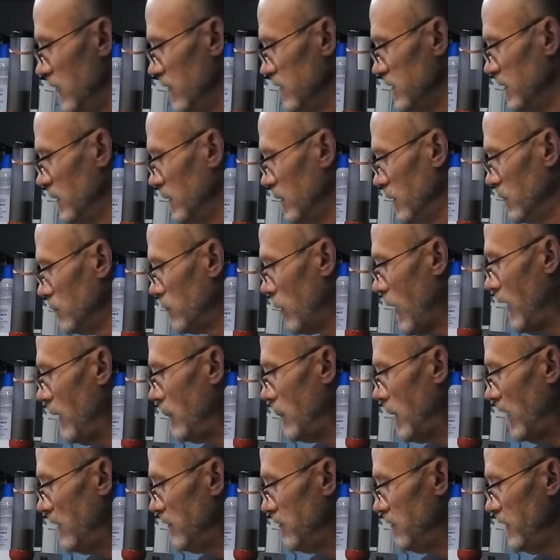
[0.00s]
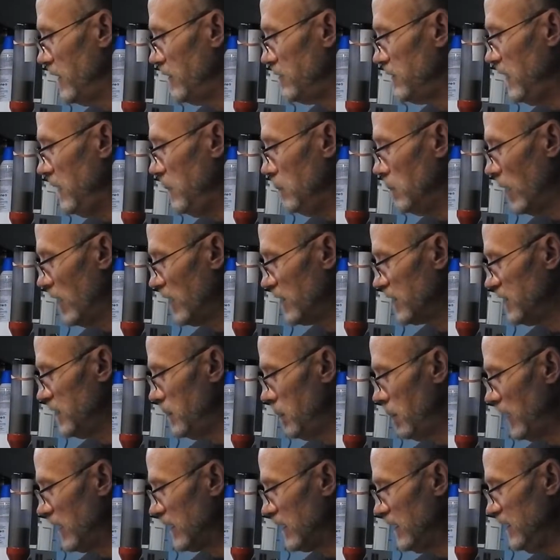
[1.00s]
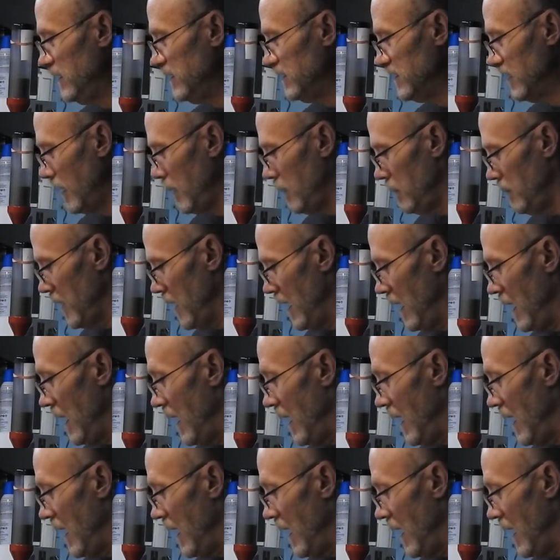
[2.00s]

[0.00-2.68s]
So it ran about 15 bucks to pick these up.